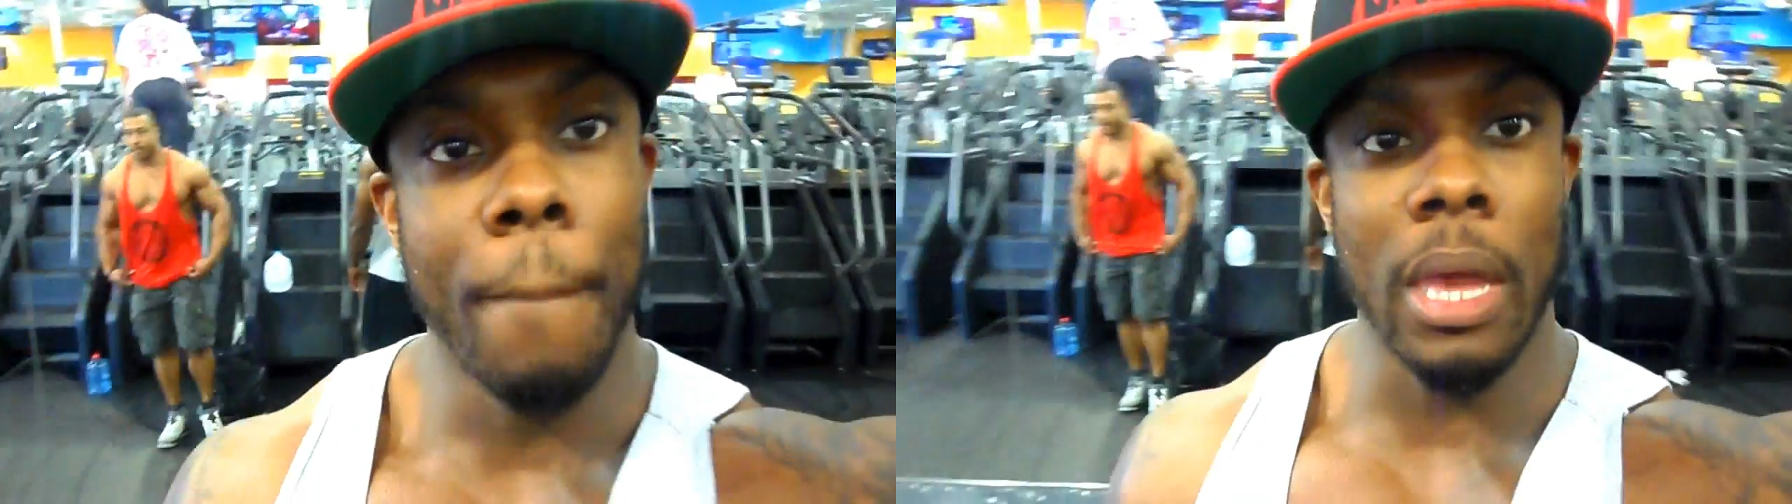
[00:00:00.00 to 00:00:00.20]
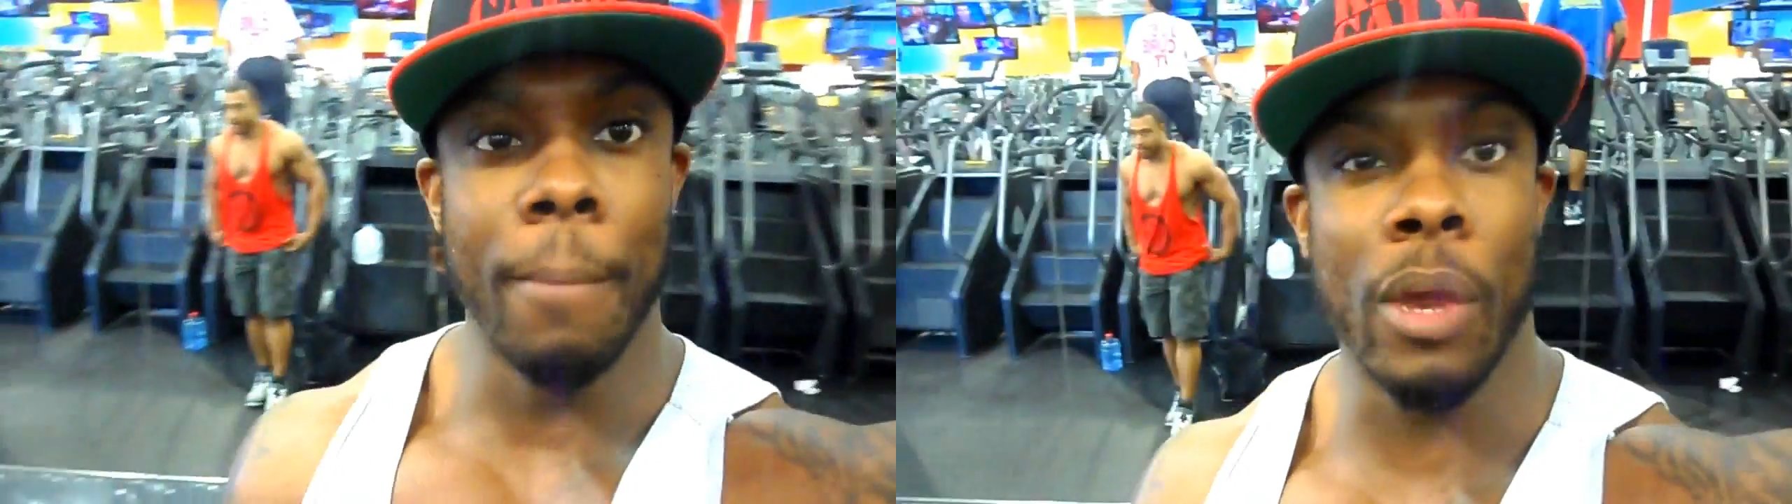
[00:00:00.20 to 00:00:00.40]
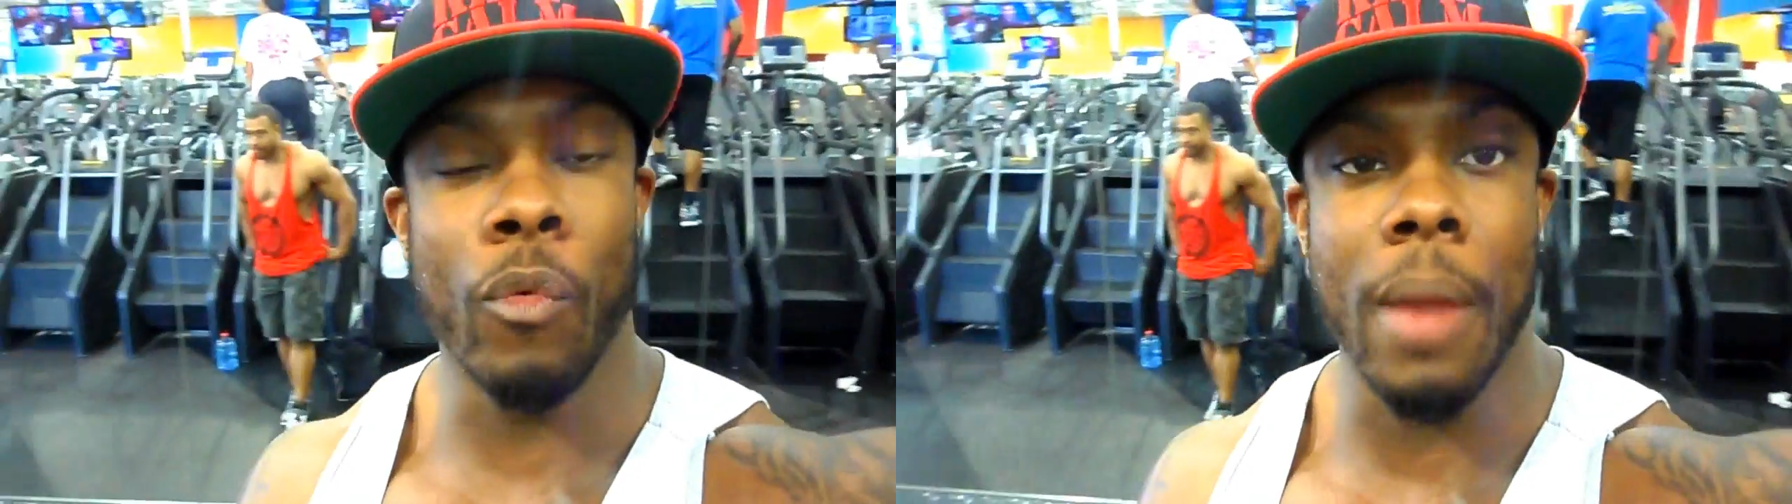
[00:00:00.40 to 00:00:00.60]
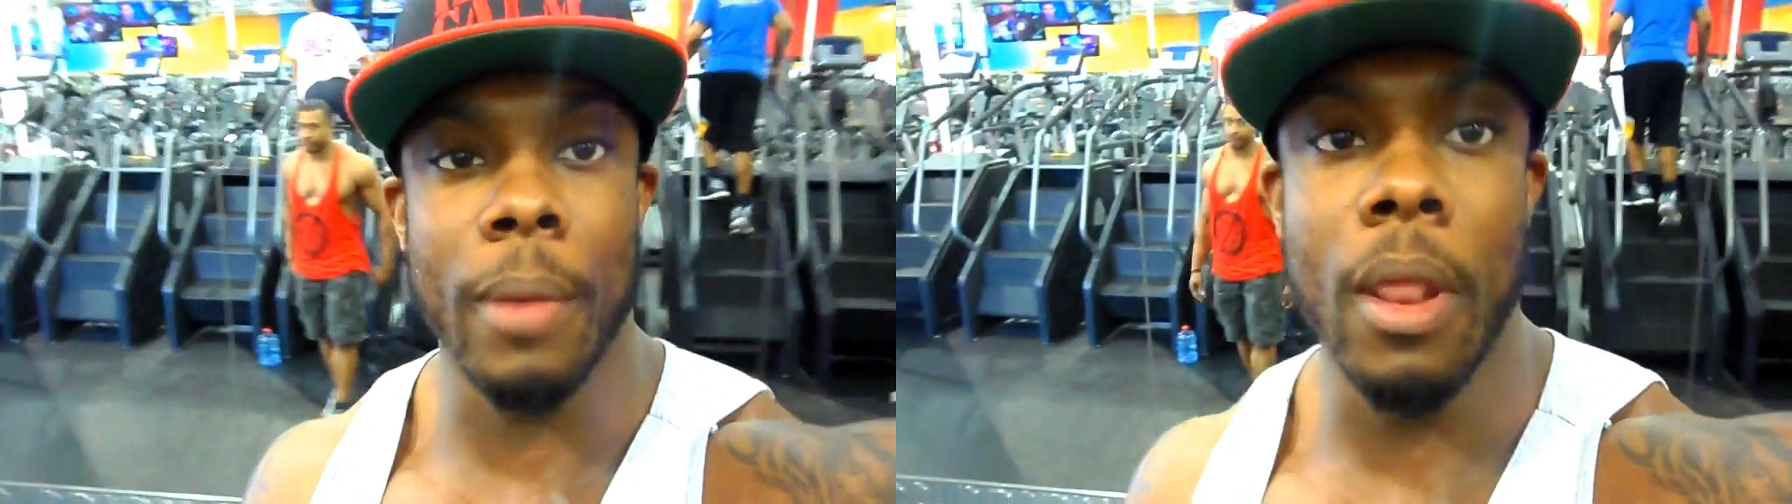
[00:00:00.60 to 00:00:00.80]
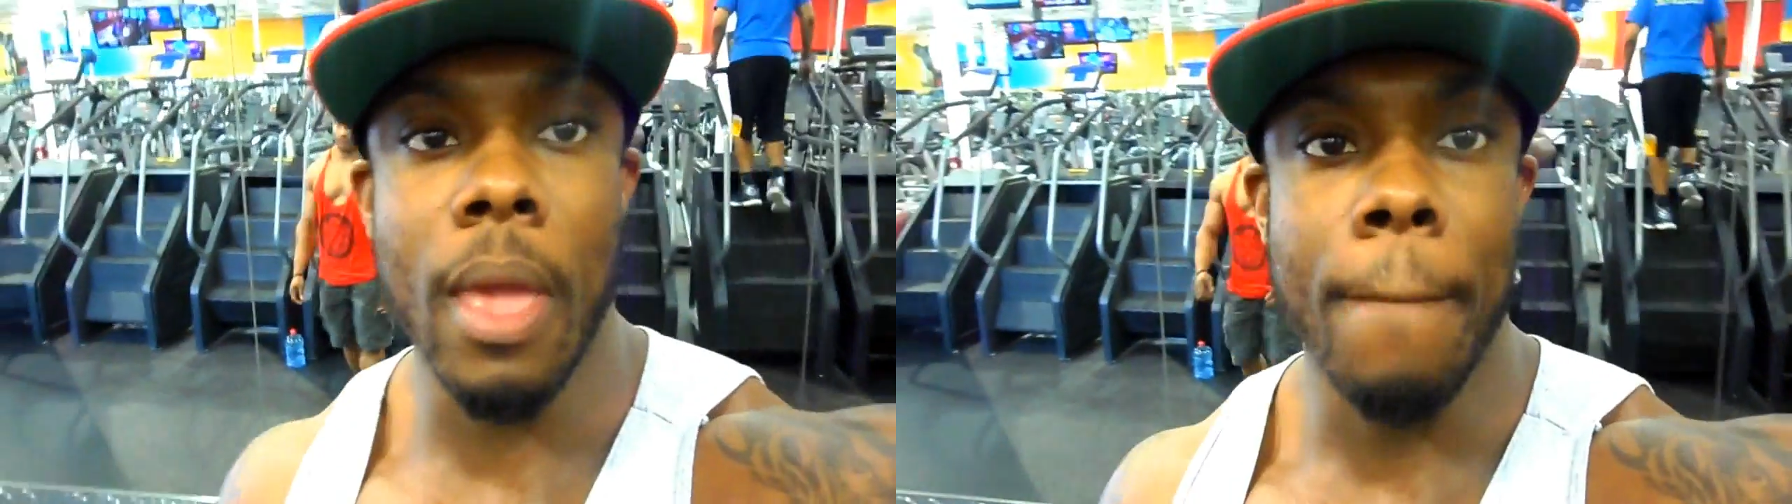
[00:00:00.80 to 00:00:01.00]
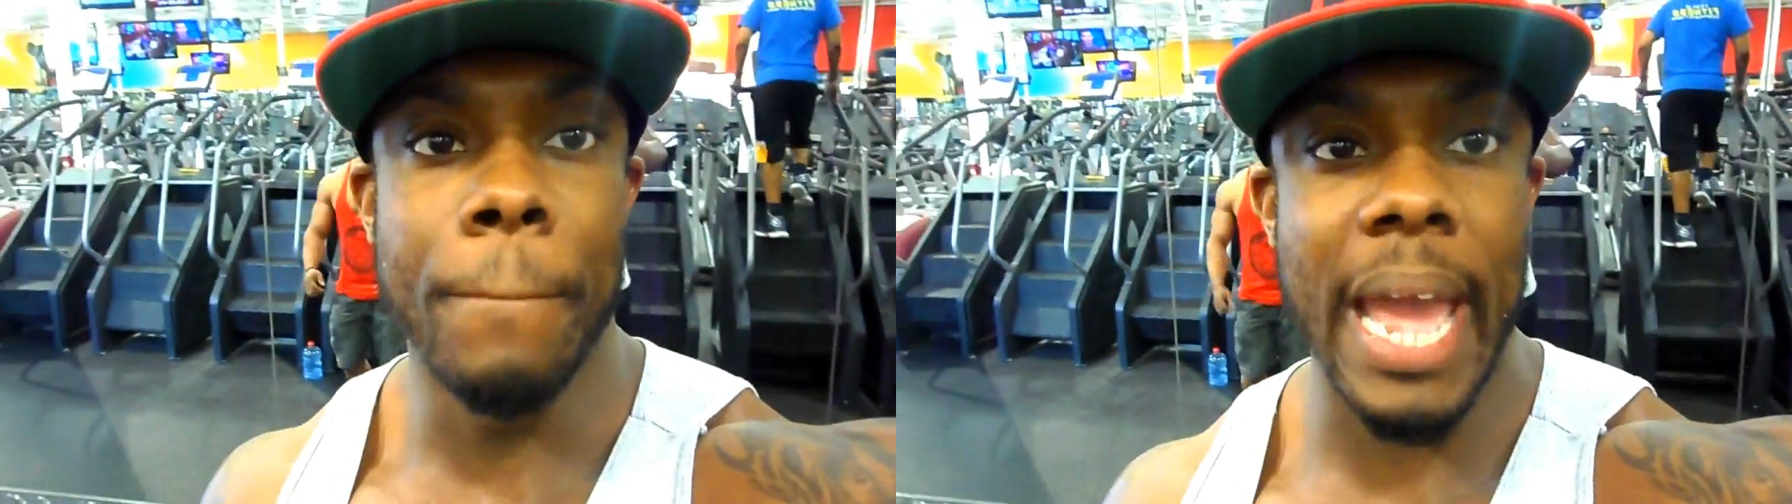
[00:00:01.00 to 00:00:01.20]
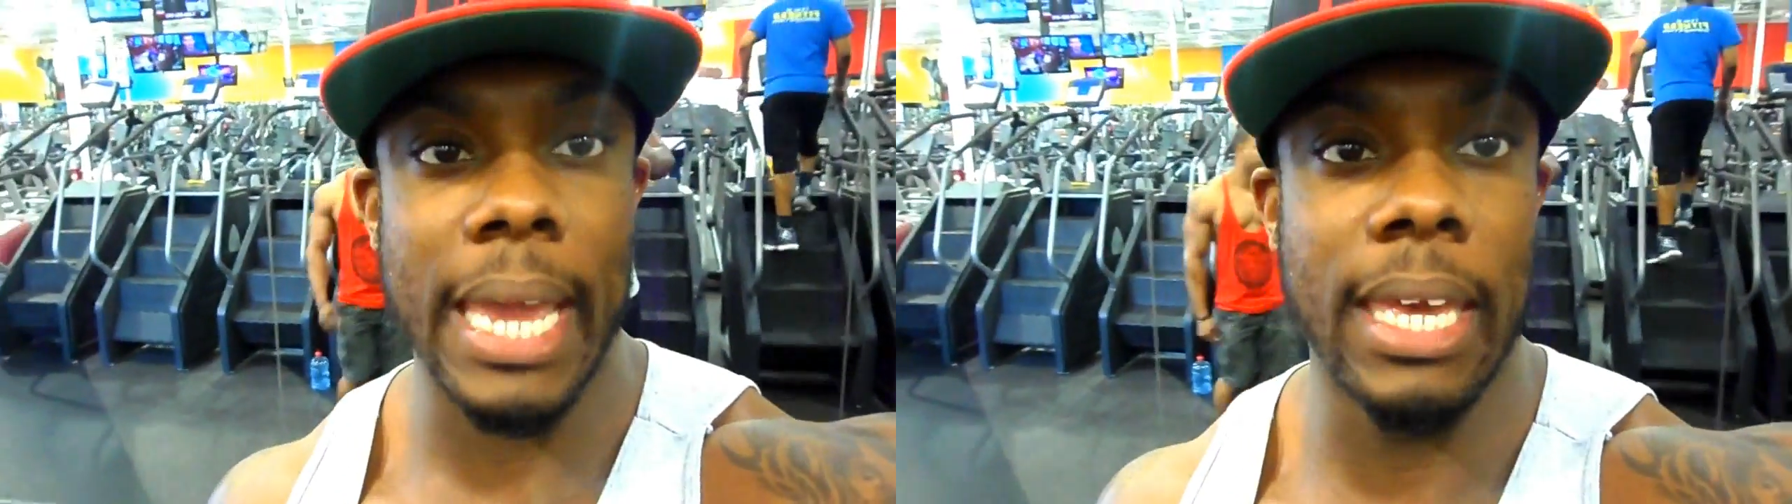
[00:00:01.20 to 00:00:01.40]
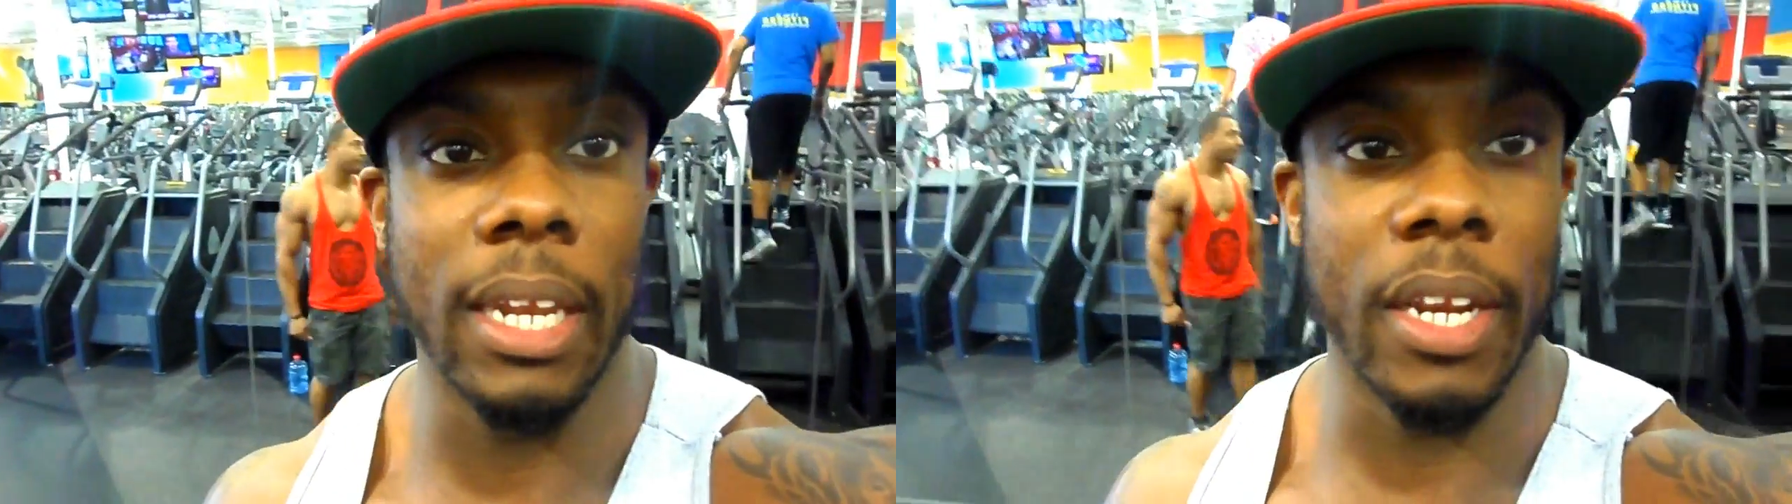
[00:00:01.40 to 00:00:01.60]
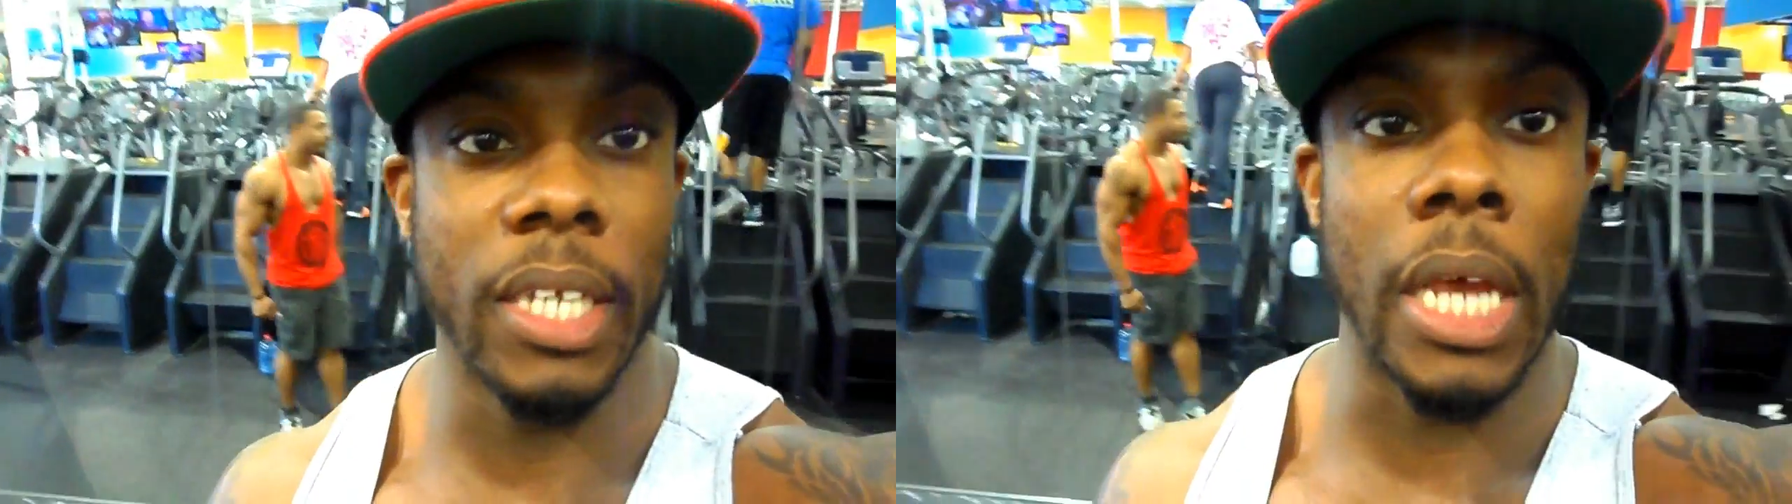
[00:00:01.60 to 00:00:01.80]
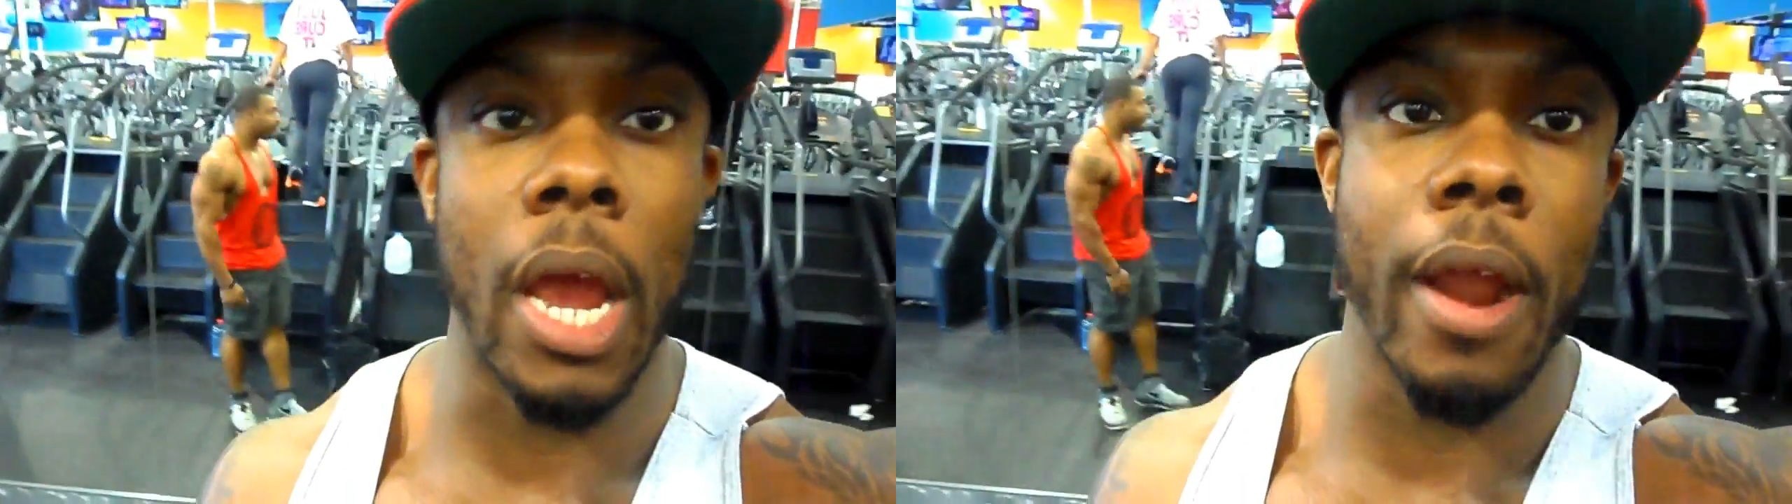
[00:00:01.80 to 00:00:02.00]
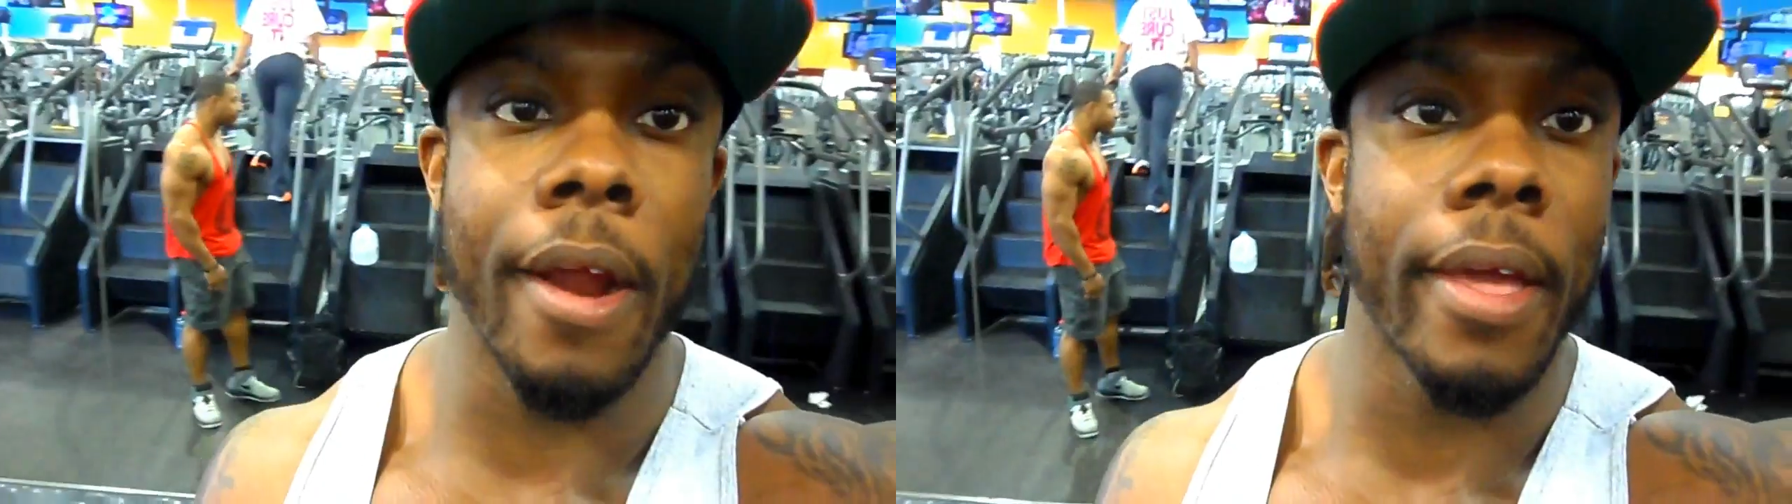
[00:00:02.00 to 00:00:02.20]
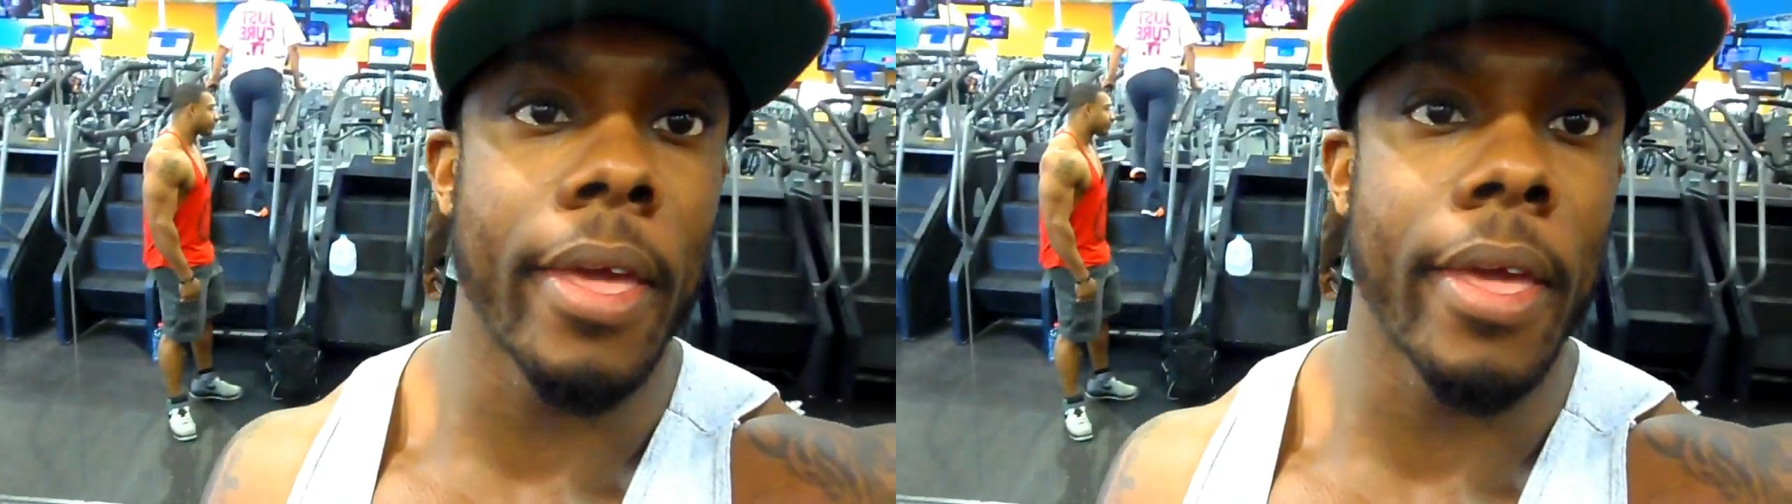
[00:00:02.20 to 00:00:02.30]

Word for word: Me and Big Raymond back killing his iron.